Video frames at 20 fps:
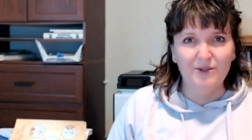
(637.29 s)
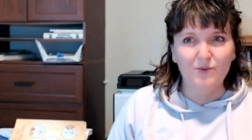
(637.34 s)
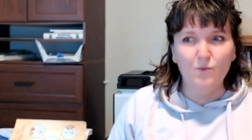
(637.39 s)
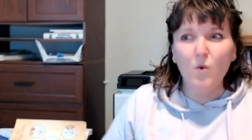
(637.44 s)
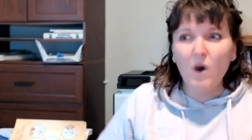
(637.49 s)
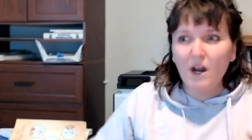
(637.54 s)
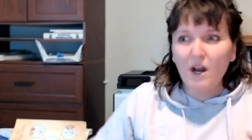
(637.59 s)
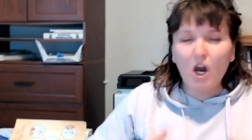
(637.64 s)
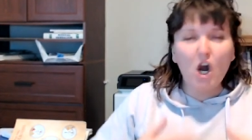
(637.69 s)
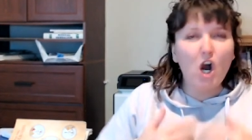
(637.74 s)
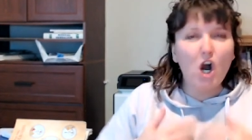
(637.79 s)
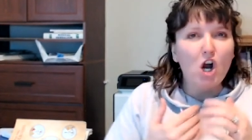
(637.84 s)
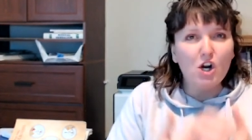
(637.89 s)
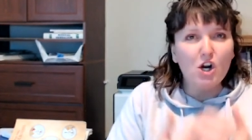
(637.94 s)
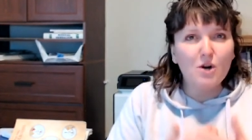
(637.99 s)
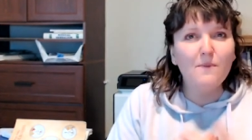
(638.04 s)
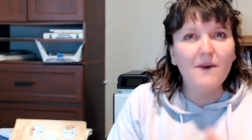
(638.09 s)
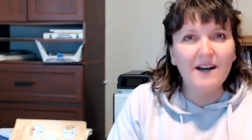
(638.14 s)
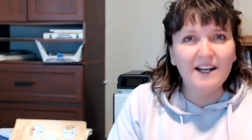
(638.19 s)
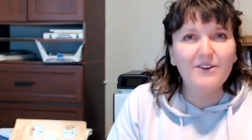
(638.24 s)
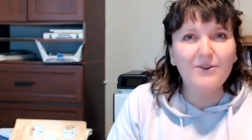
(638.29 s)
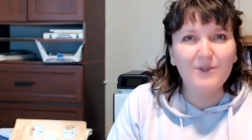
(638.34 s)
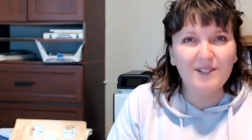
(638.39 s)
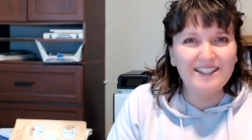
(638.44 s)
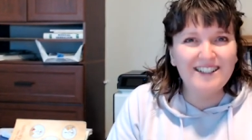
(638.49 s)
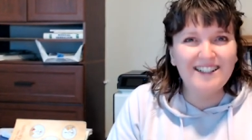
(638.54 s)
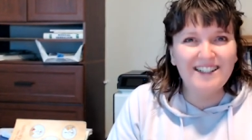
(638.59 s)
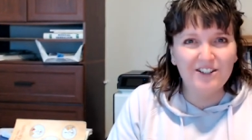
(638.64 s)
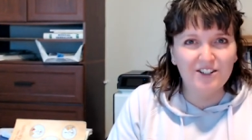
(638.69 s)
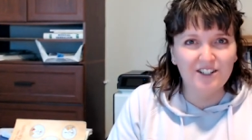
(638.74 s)
What are my
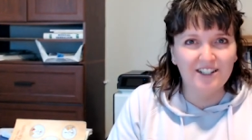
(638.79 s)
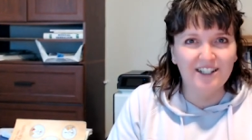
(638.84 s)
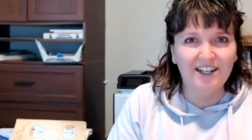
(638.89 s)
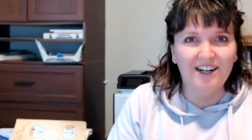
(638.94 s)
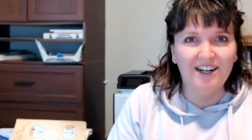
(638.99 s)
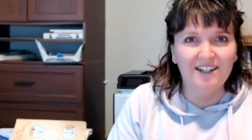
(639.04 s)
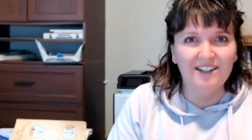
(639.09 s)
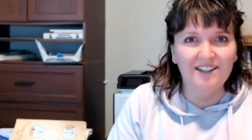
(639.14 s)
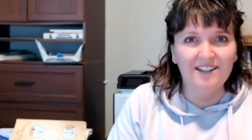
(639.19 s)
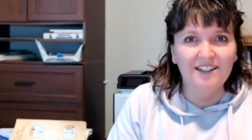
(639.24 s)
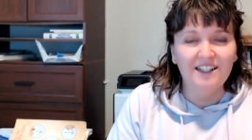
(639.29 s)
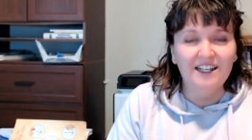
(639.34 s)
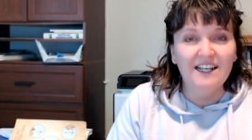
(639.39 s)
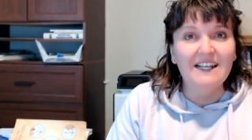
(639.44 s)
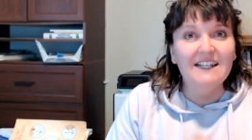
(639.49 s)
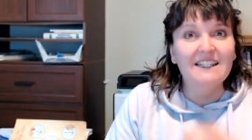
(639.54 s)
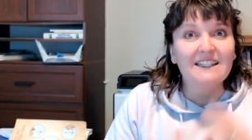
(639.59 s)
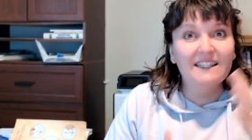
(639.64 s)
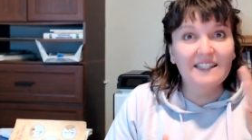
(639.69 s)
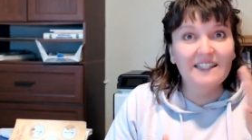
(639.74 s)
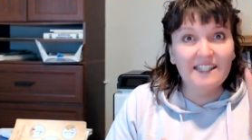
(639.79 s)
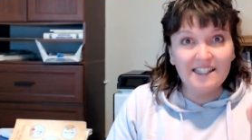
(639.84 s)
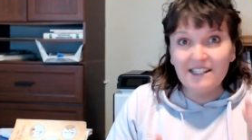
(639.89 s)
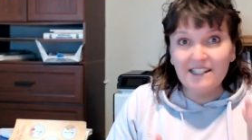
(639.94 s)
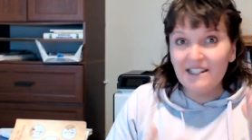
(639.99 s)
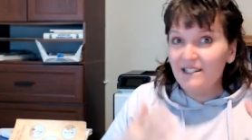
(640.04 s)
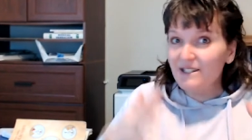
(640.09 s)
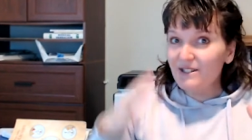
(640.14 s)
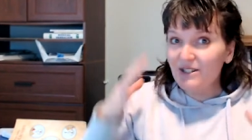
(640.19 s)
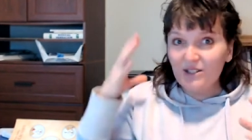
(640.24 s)
criteria?
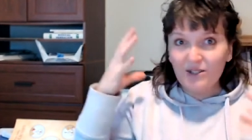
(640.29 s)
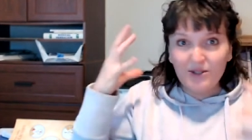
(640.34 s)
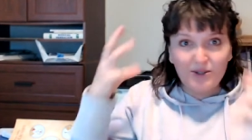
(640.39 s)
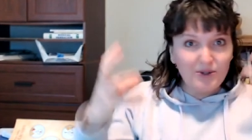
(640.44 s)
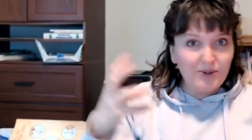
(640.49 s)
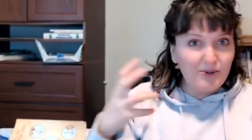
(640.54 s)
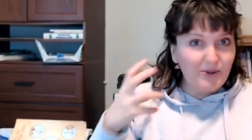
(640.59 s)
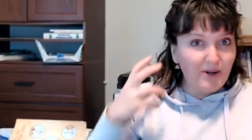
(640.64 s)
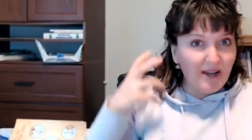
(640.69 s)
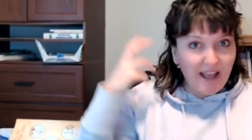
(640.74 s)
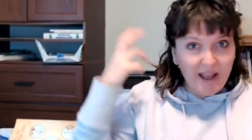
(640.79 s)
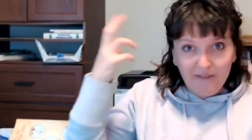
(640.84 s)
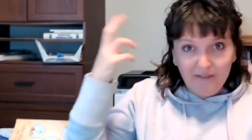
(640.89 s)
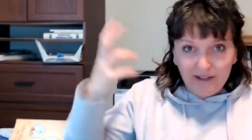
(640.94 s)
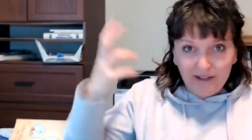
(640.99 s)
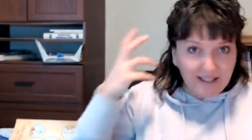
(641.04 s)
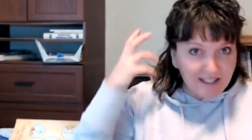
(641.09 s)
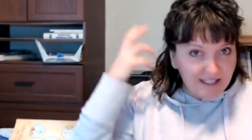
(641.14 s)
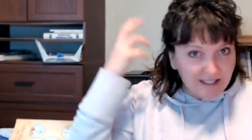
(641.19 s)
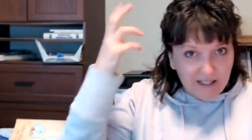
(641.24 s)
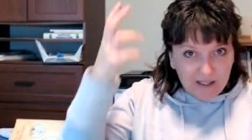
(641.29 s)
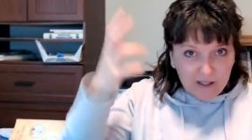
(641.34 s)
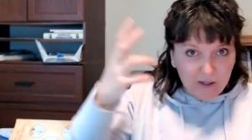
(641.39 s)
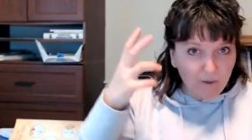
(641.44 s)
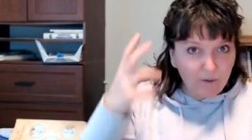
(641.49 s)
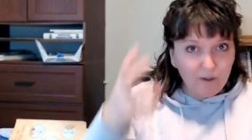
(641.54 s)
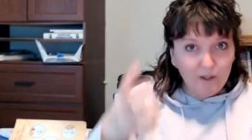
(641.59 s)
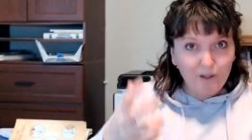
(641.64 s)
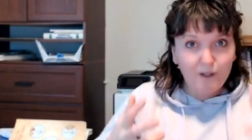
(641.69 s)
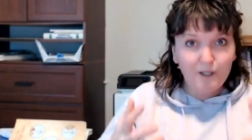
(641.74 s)
Listen to everything that's
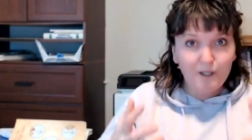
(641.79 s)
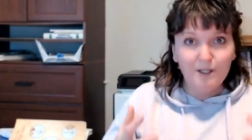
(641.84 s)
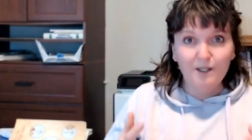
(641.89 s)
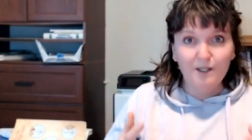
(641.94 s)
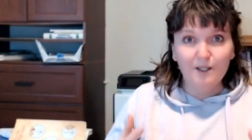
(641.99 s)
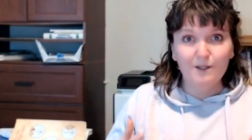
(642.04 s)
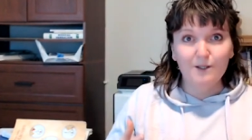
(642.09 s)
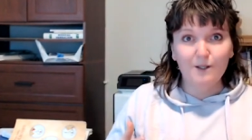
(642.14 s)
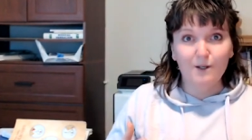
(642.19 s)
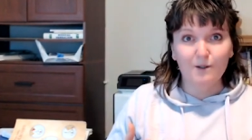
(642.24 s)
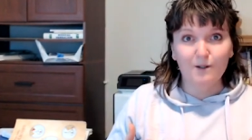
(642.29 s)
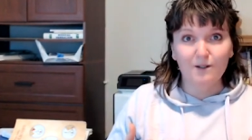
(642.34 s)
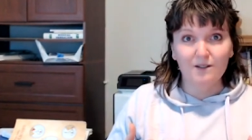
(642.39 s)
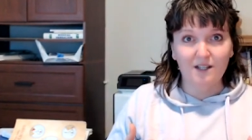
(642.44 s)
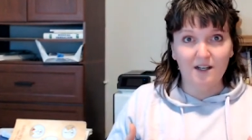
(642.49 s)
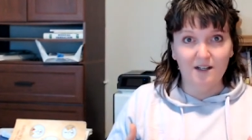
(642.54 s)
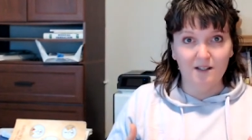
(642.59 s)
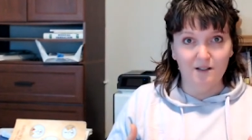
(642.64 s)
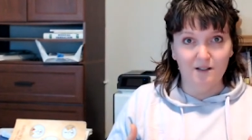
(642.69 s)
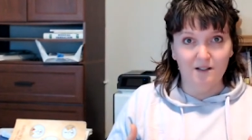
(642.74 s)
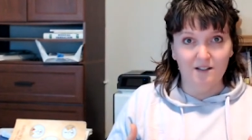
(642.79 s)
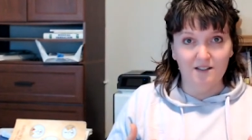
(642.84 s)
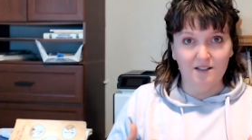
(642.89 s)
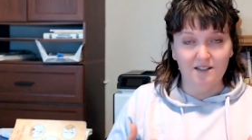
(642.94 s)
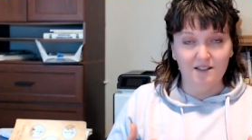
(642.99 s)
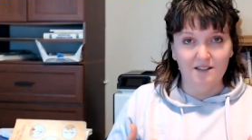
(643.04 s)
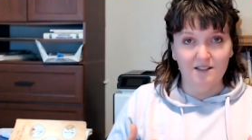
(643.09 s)
going on in the internal dialogue.